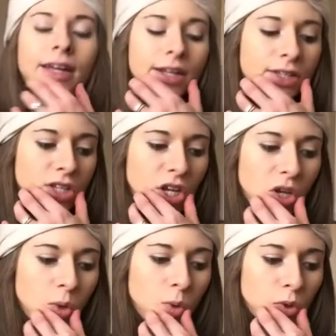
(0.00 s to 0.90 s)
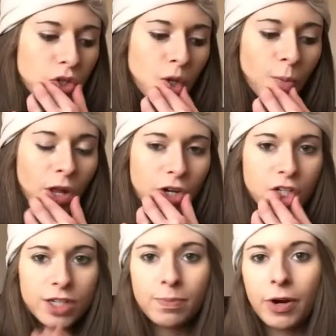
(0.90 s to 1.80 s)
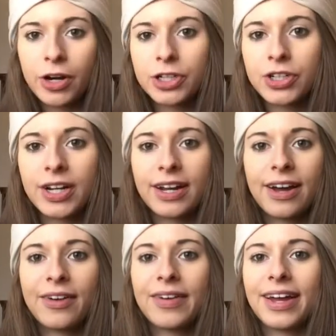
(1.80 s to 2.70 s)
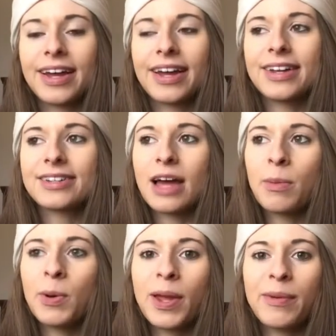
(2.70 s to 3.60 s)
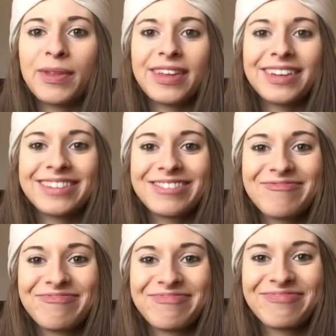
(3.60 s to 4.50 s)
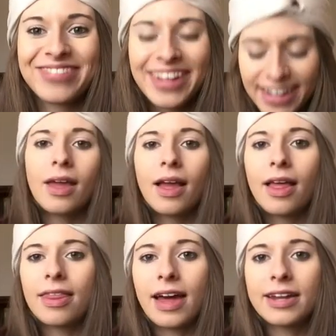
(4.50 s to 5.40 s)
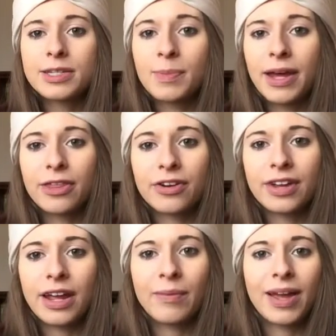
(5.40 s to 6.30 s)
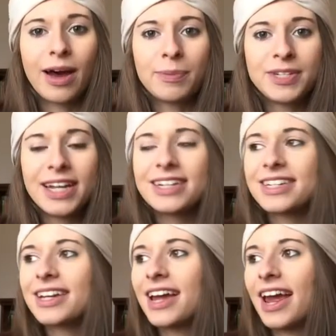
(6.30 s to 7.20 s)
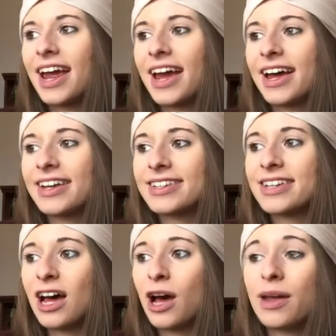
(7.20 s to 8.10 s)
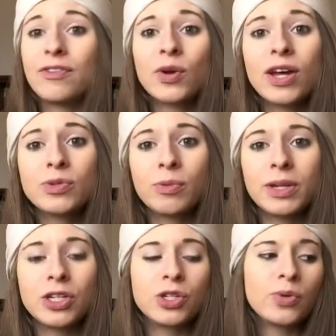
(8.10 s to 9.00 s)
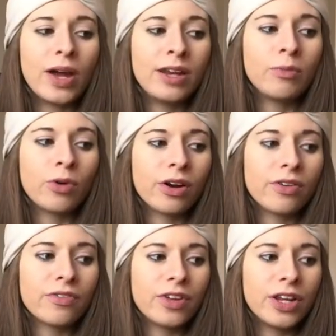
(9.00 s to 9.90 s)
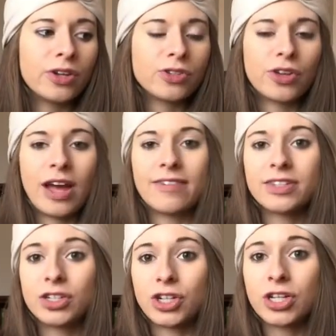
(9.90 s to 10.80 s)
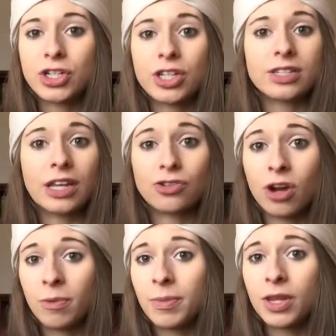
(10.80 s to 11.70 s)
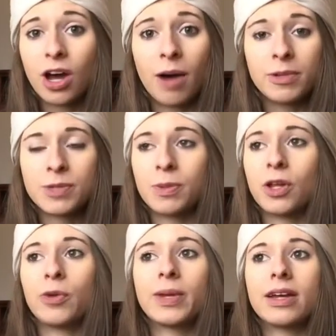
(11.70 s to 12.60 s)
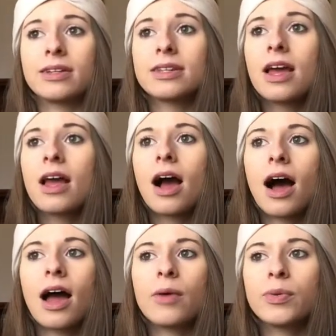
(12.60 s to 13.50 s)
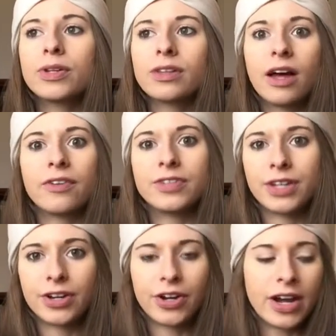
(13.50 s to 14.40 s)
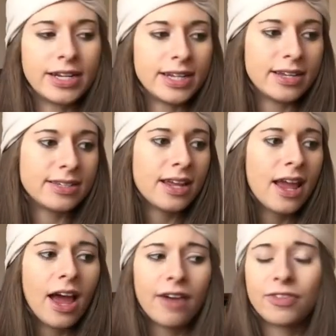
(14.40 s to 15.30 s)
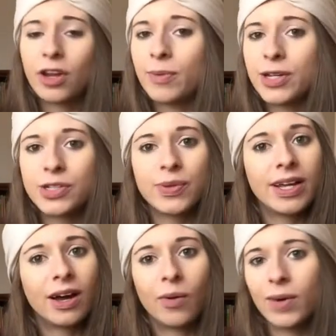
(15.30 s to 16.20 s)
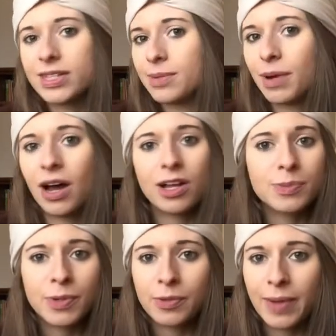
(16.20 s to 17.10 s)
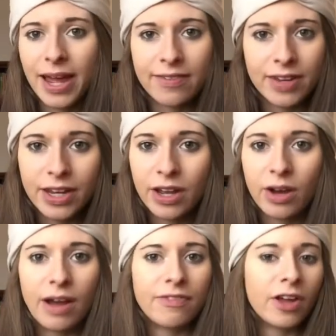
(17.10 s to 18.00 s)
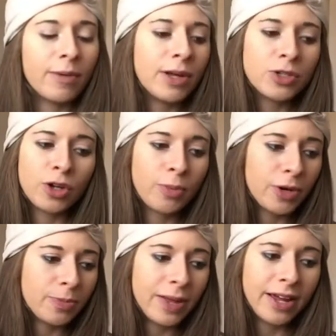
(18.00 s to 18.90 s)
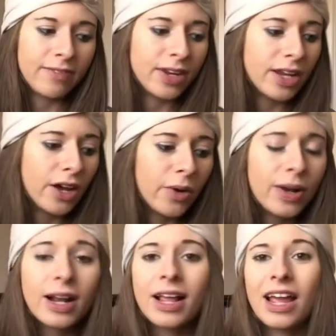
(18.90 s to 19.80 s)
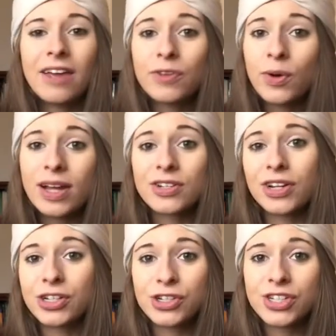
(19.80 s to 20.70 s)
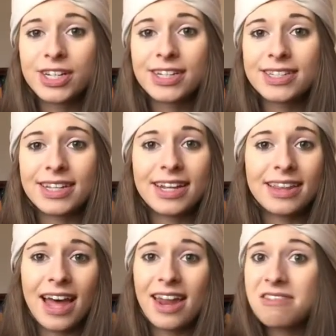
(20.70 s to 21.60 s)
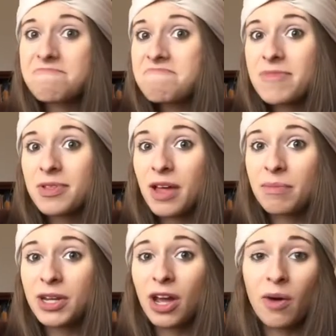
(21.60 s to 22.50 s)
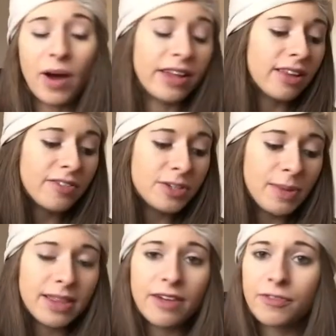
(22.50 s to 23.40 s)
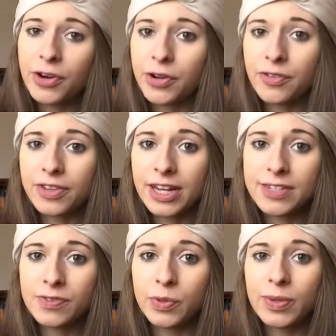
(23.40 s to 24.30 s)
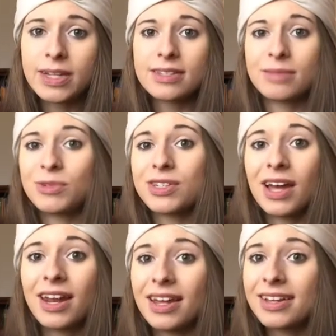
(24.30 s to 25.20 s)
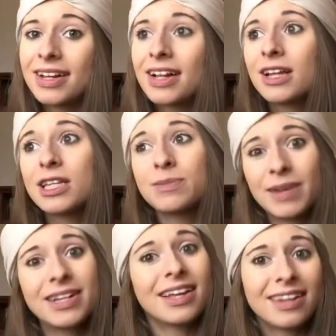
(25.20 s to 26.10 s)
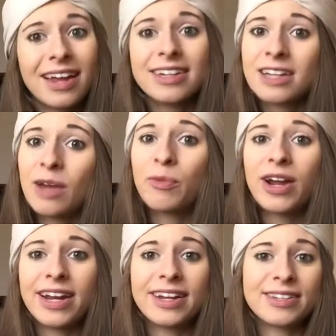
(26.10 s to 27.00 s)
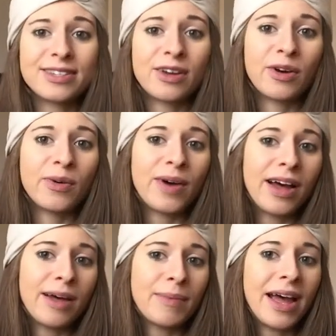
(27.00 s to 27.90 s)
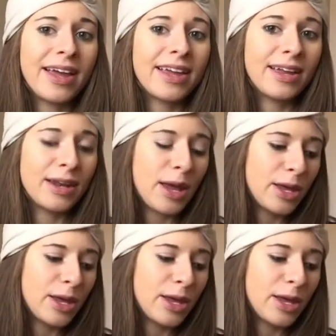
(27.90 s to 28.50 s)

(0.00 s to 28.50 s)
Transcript: It's huge. I'm large as a barge right now, and I'm okay with it. That is my 38 week update. And if you guys want me to do any more videos, or you have suggestions, like drop them in the comments below, because I would love to hear your ideas. I've thought about doing a what's in my hospital bag video. I've thought about doing a birth plan video. If you guys are interested in seeing that, let me know. I'd love to make that for you over the next few weeks. I'm just kind of spending a lot of time waiting, so I can